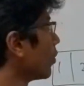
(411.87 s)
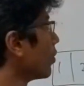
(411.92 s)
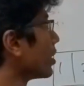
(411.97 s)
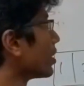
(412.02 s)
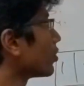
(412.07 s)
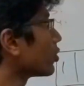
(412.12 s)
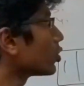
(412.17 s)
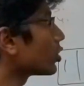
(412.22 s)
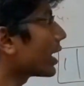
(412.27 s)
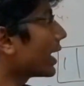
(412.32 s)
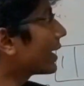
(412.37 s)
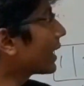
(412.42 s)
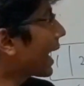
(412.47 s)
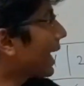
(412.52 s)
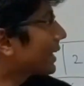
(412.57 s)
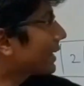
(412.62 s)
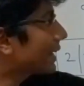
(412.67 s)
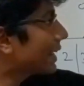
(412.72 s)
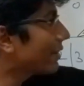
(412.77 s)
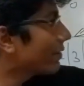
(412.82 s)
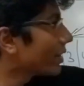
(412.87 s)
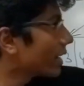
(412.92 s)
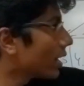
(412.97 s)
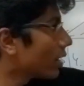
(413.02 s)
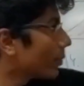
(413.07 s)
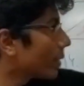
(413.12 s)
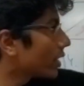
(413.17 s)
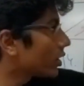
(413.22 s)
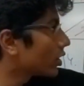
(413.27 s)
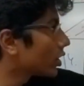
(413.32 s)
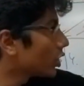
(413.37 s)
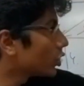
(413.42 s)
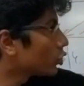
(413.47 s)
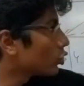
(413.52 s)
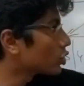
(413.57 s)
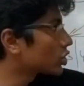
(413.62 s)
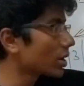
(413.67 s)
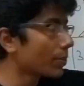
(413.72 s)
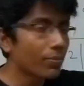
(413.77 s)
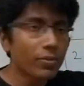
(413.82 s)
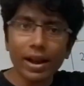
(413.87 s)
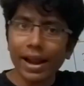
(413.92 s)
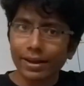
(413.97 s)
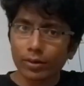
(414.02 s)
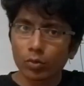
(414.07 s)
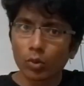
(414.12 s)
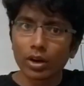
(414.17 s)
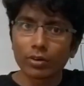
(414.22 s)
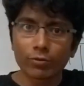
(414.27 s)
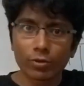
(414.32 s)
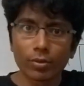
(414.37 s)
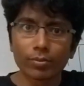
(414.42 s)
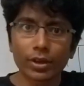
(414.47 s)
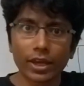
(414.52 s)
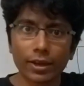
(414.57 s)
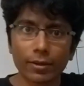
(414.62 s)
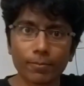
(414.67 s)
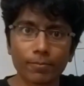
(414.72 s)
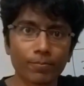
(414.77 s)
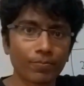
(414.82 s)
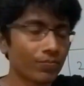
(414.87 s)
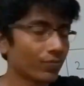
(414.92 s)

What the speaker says: Whenever you get an even element, you subtract 1 from k.